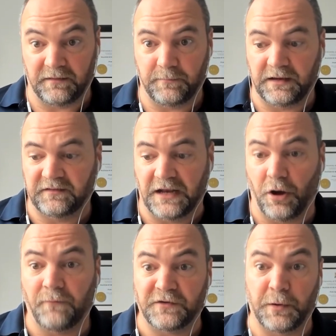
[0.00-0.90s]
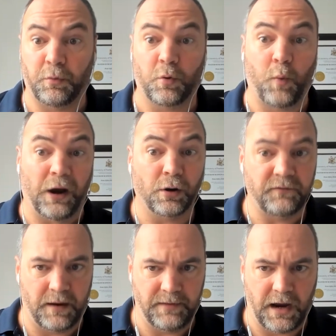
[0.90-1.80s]
being standoffish, but we're aware
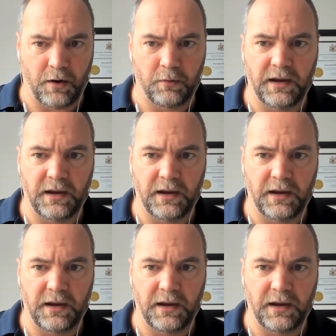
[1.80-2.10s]
of them now,